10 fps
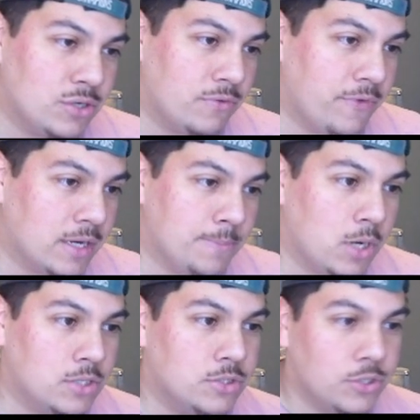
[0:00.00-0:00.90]
Effect
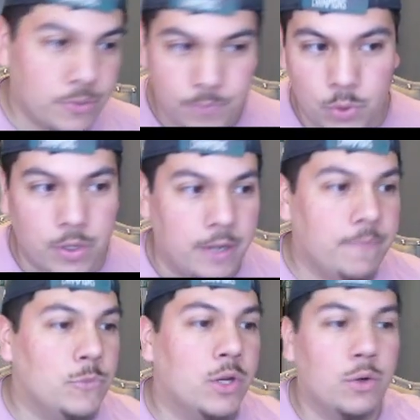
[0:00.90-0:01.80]
Monster. Okay,
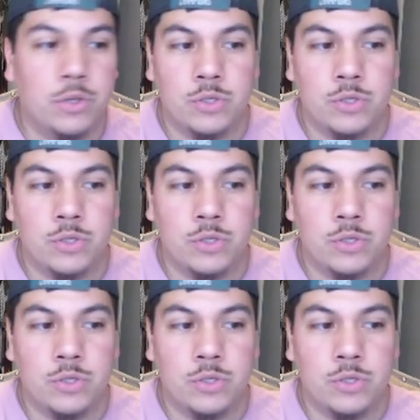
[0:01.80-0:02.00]
you can only